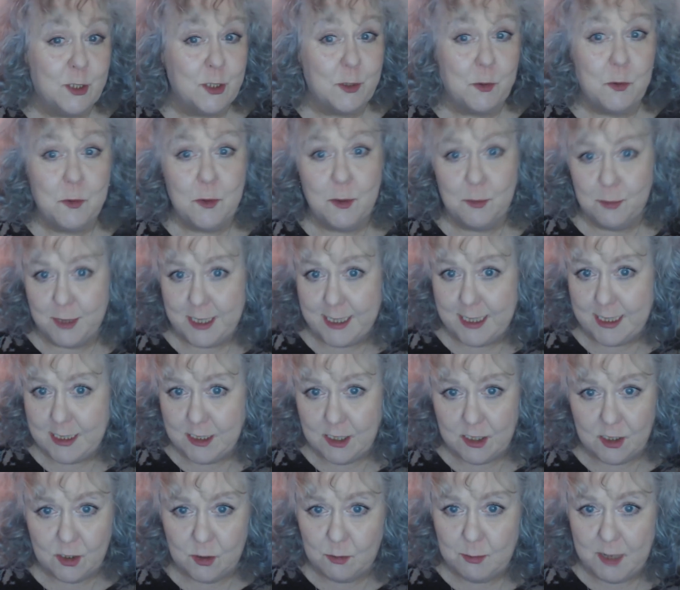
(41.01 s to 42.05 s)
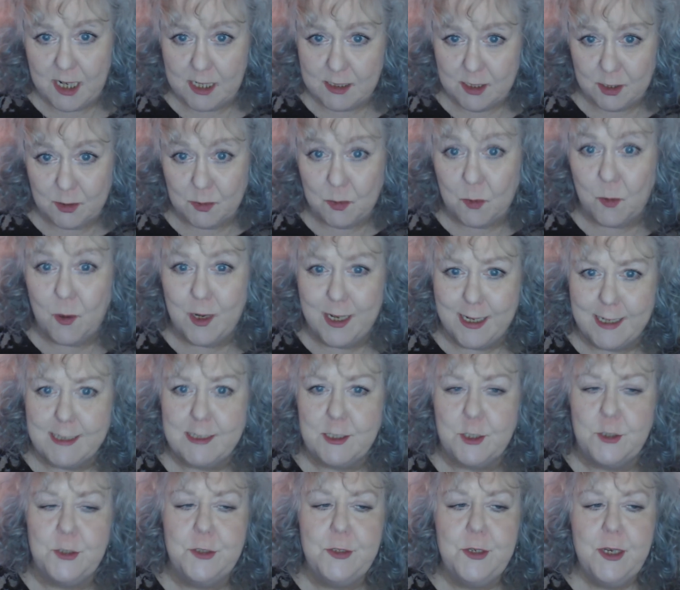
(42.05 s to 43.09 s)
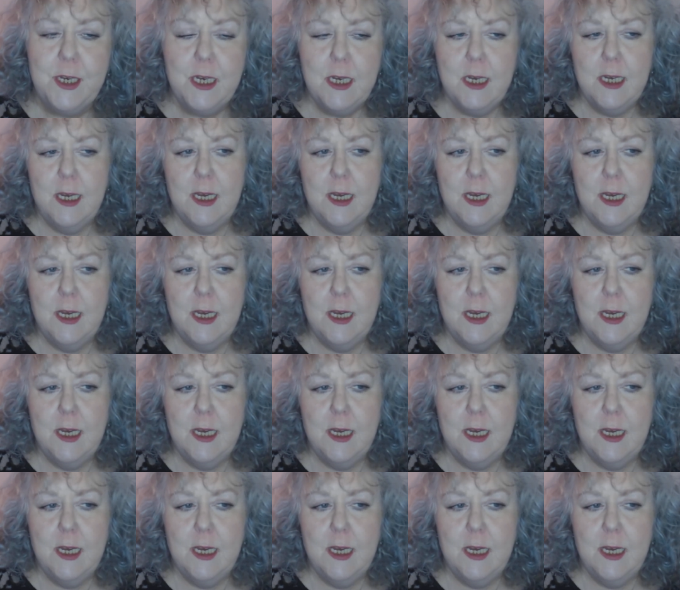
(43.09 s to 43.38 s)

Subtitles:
to go away no matter what I do.